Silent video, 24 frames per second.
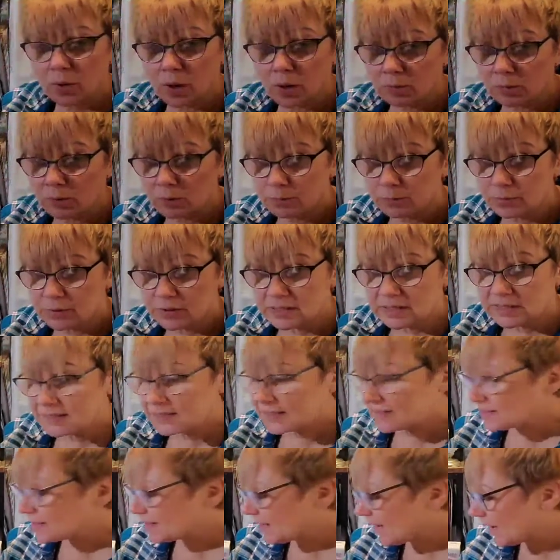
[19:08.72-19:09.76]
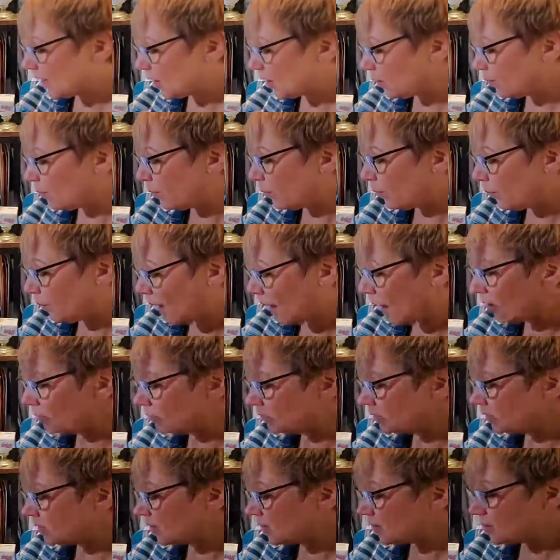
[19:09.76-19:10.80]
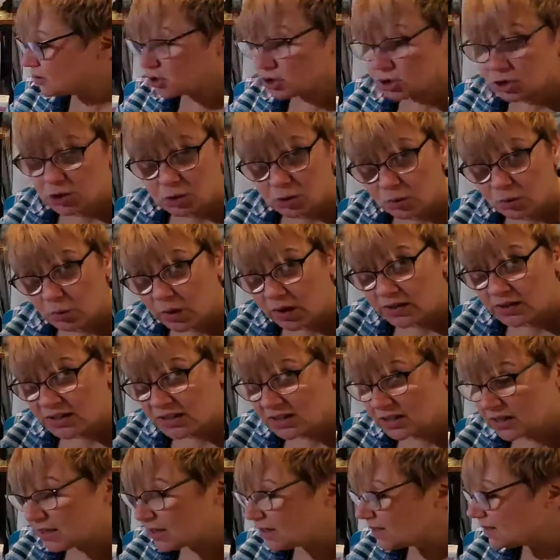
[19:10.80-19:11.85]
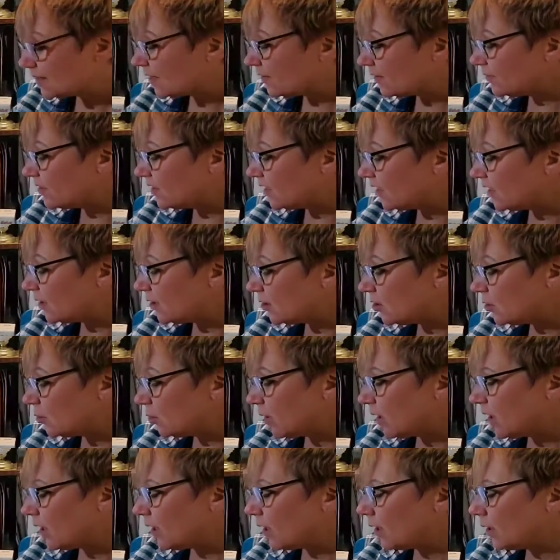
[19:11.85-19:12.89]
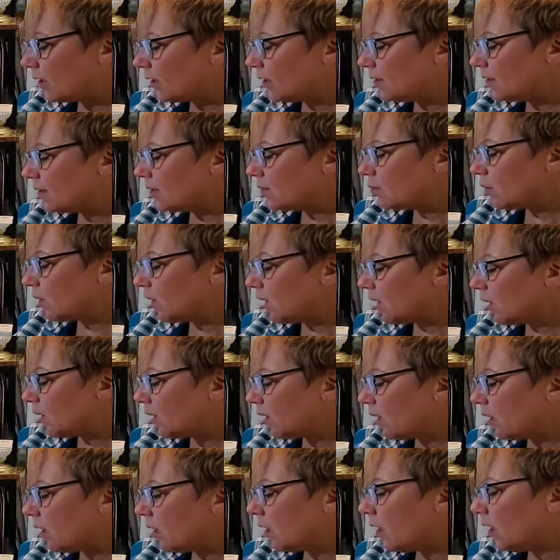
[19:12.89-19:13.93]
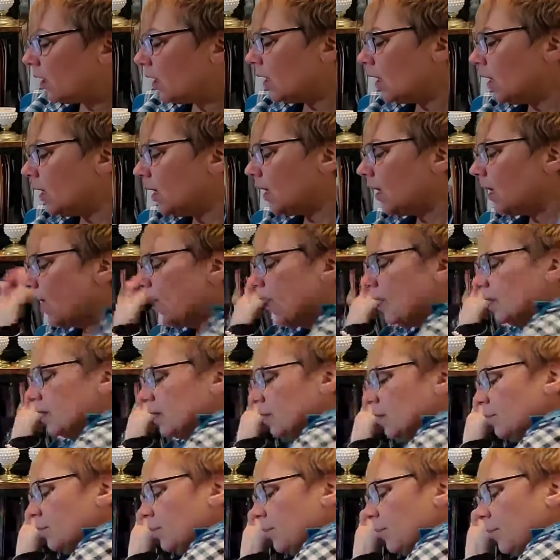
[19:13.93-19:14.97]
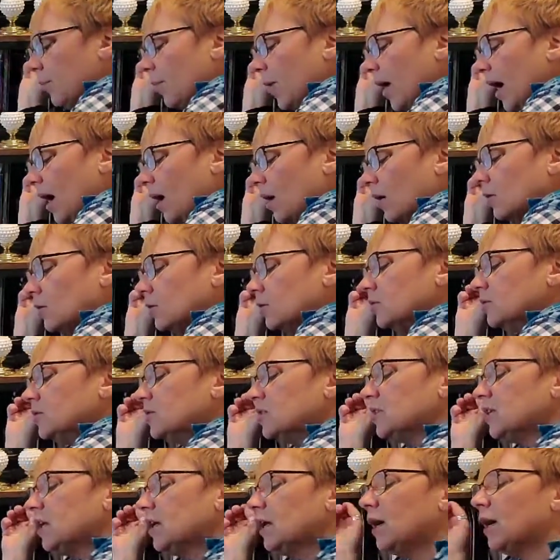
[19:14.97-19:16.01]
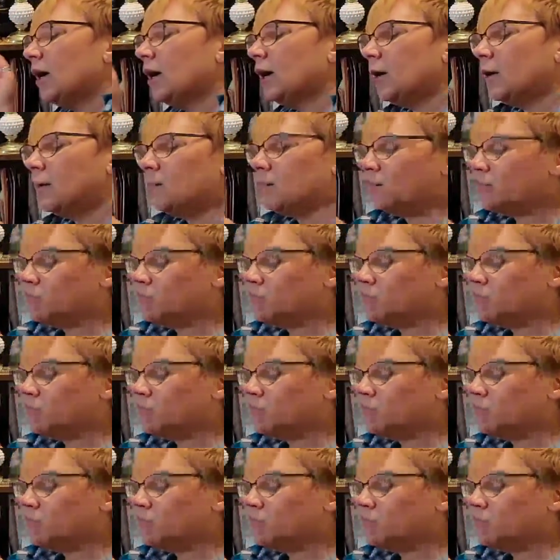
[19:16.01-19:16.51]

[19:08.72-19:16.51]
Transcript: I would probably say about 20, 17 to 20 on this one, and about,